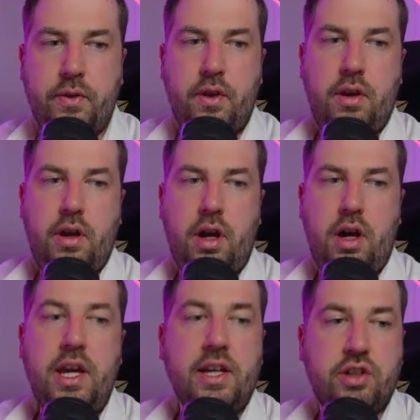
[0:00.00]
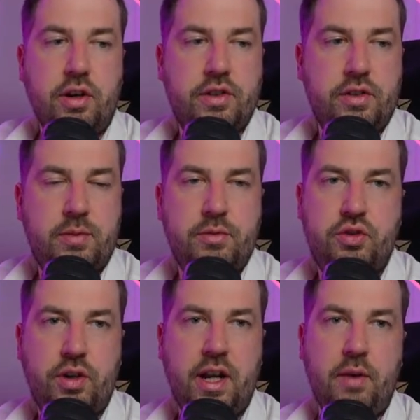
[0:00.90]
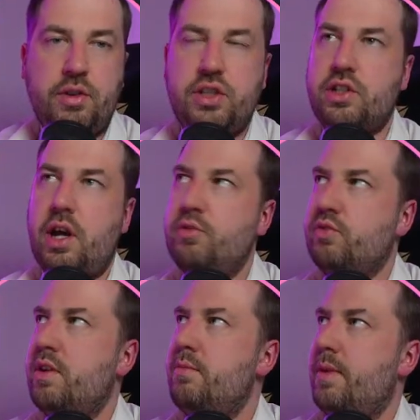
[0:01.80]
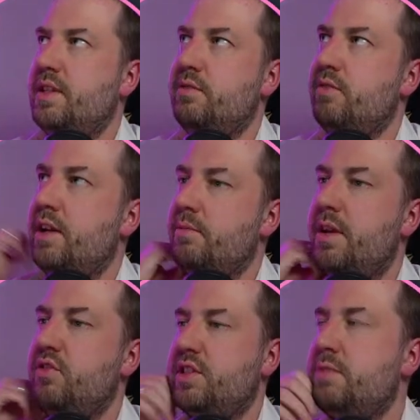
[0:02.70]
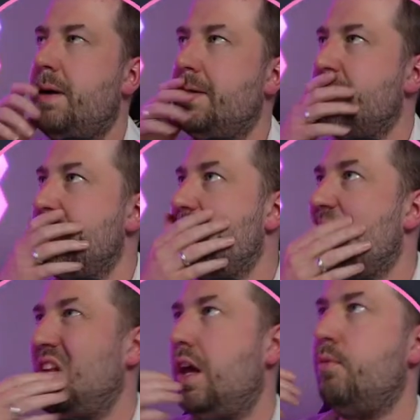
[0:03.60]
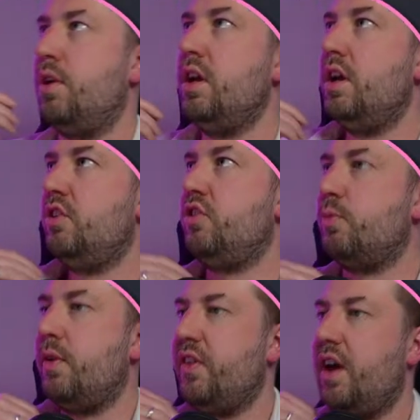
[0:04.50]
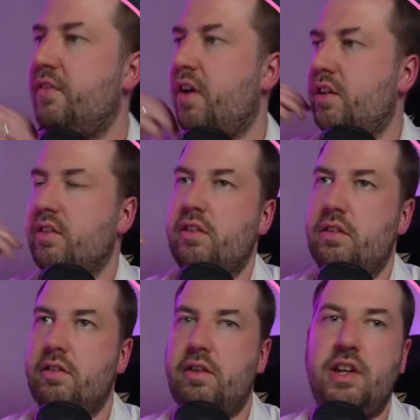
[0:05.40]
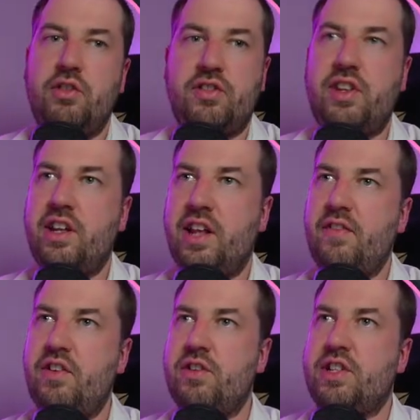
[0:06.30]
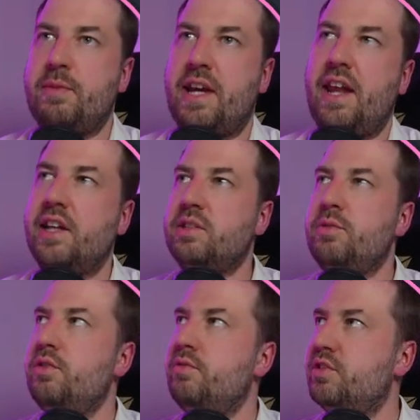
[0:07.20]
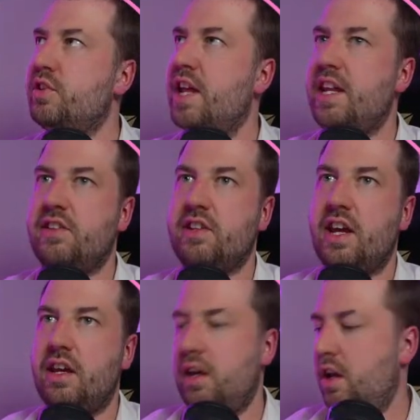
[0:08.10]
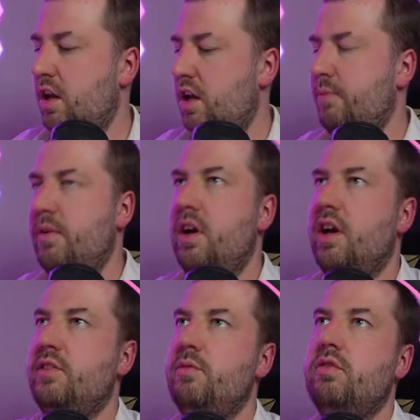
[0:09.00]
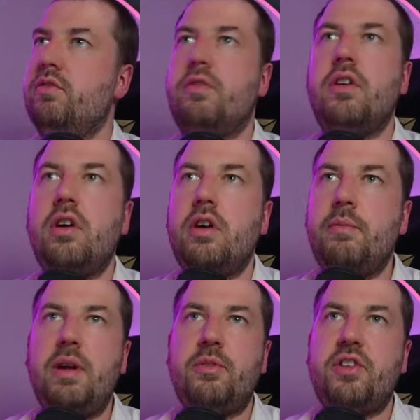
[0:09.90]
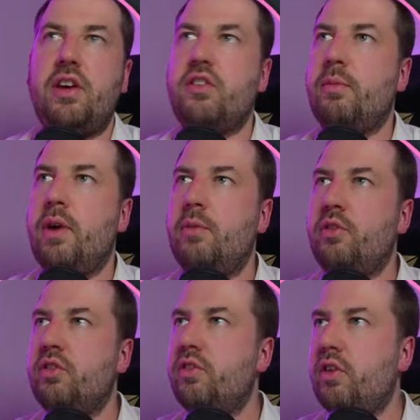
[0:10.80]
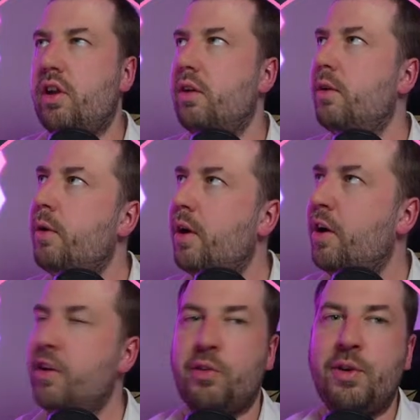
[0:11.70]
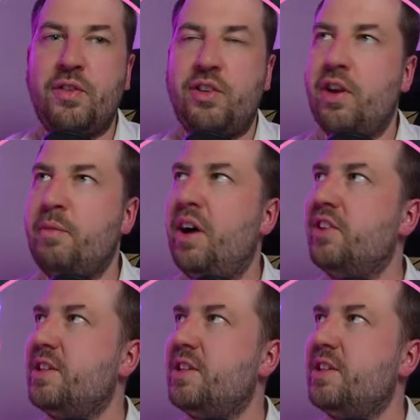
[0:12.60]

Yeah, sorry. So someone's joining late. I'm just re-implementing random interesting parts of the standard library, just ones that I find interesting and have interesting mechanics. So we're doing std any today. I seem to have made a mistake somewhere. I'm just trying to. It's always fun trying to parse C++